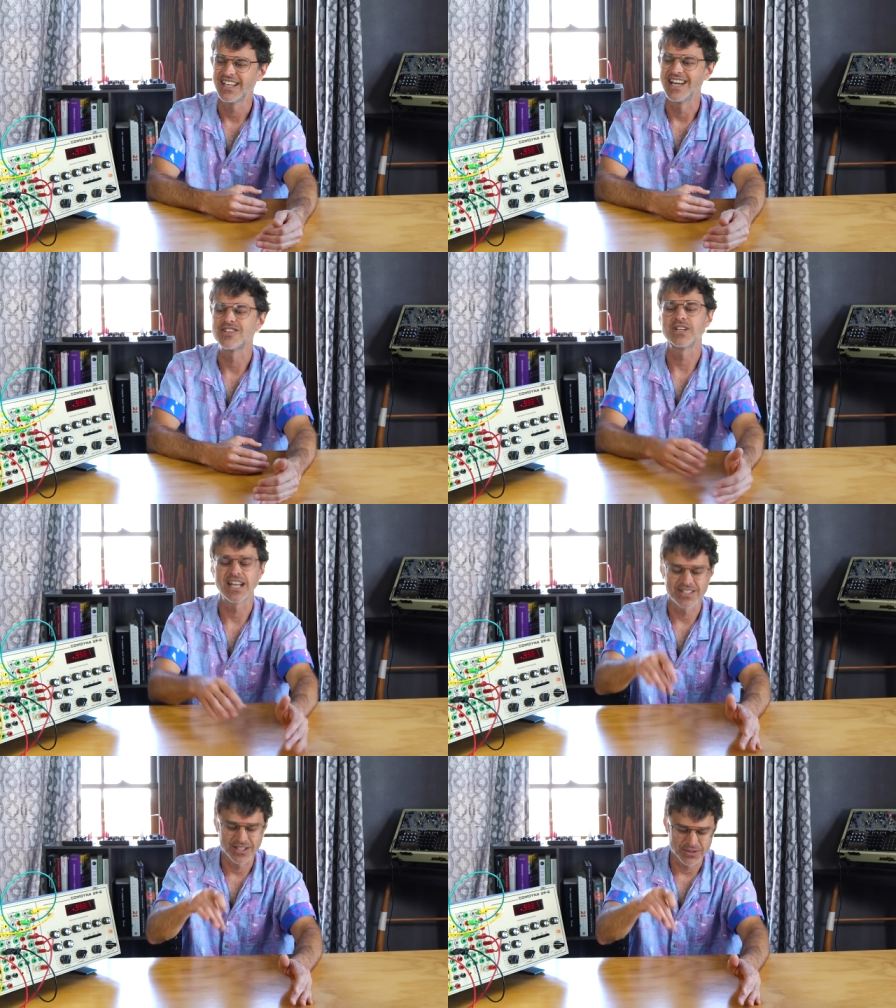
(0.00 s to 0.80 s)
And so
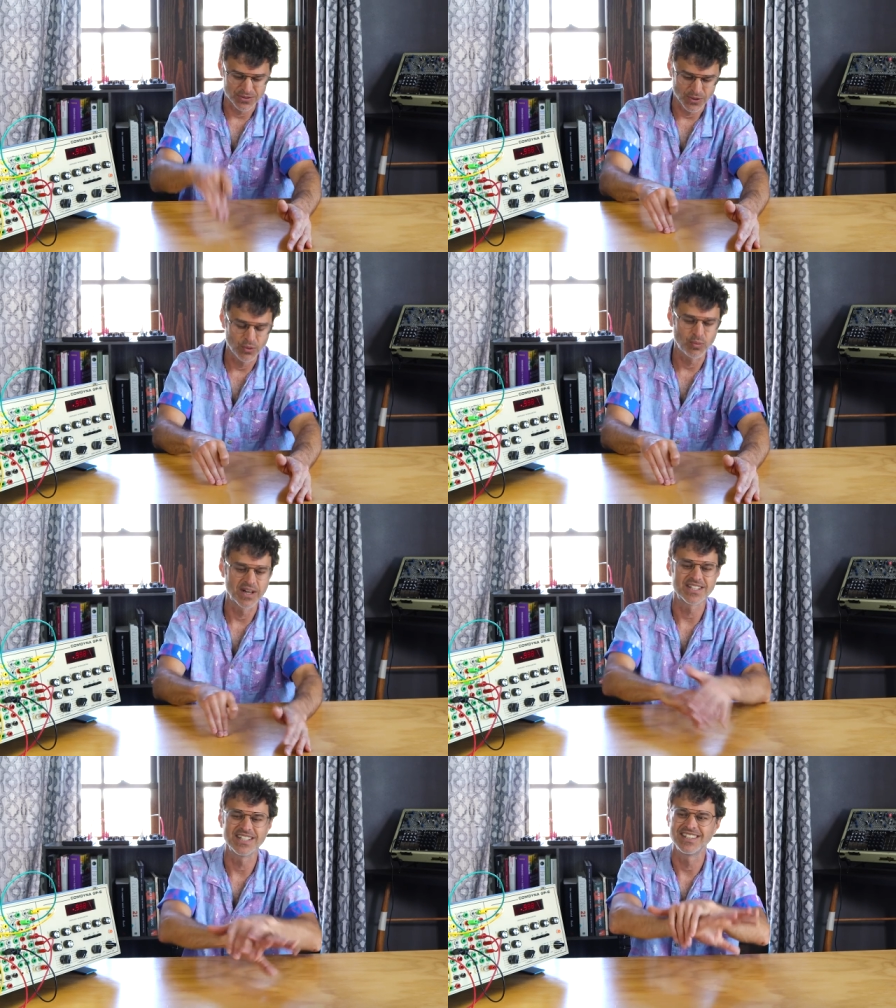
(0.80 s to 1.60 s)
the idea was you'd hold
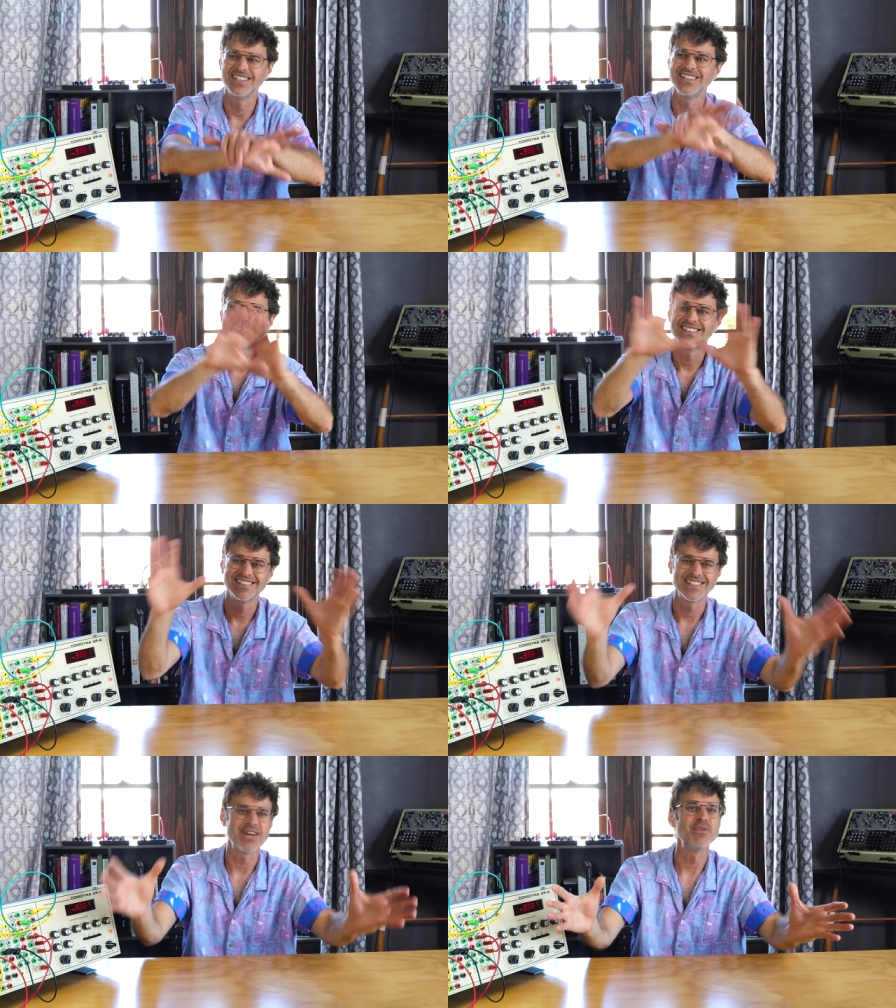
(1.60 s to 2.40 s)
one key
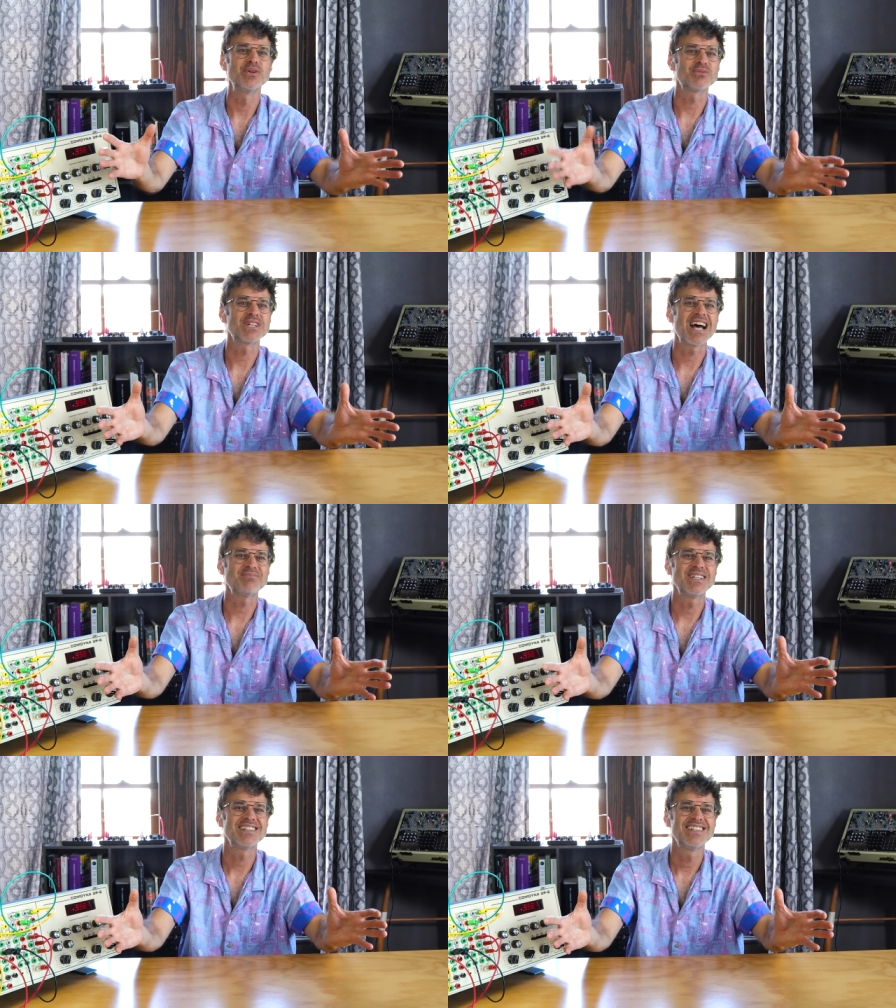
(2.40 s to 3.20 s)
and music would
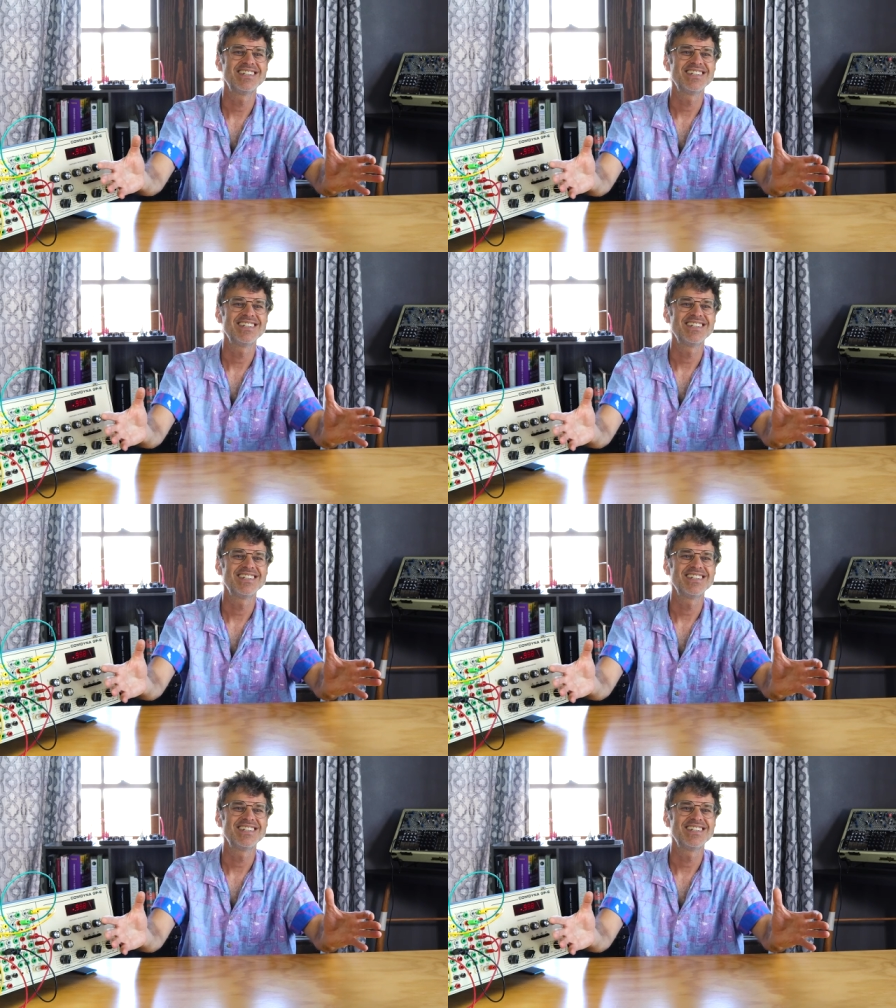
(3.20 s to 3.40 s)
happen.